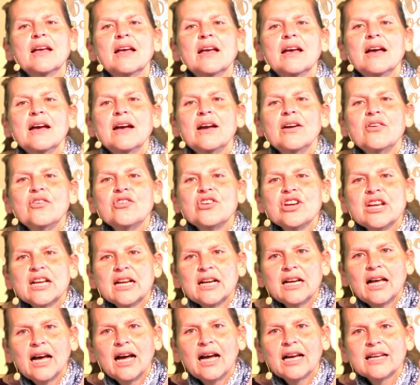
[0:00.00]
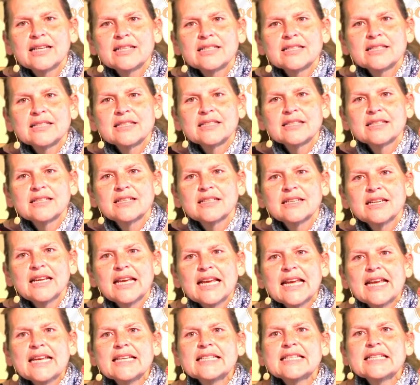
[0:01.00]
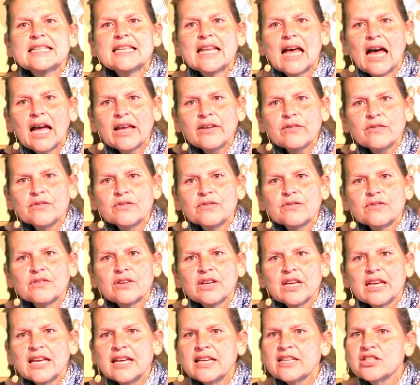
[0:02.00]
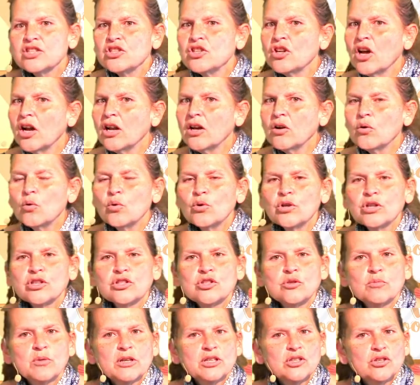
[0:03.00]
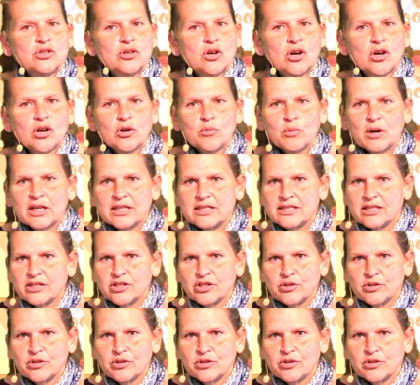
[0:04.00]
realized his life is not according to what God wants it to be.